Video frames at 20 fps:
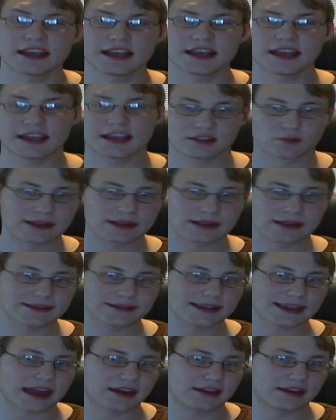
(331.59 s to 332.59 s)
And
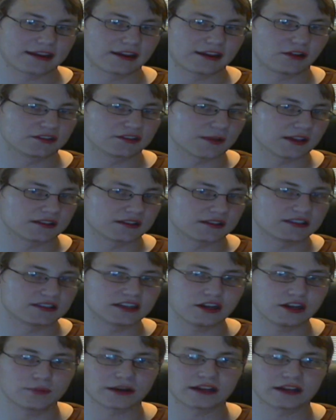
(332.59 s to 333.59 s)
the red deck had kill
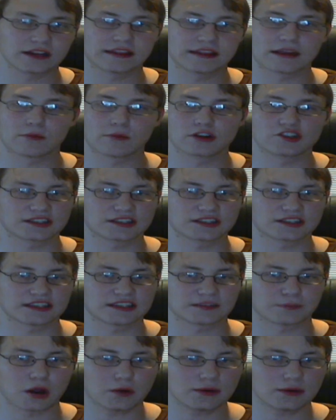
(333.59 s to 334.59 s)
spells too, but they
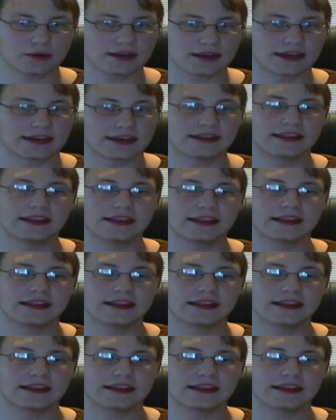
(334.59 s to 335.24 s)
weren't just as potent.